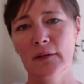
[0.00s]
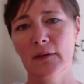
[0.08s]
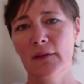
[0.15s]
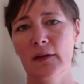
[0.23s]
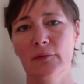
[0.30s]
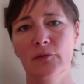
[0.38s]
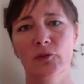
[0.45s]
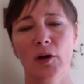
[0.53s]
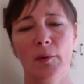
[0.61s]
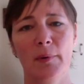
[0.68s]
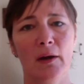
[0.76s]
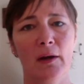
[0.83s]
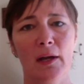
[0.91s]
Think of
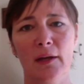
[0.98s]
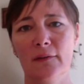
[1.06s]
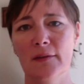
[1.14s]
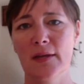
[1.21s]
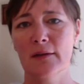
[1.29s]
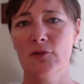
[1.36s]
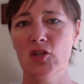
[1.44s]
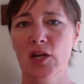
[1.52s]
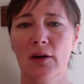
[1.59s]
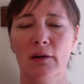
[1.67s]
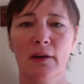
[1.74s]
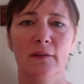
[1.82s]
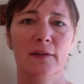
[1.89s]
strawberries, think of
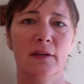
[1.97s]
cherries,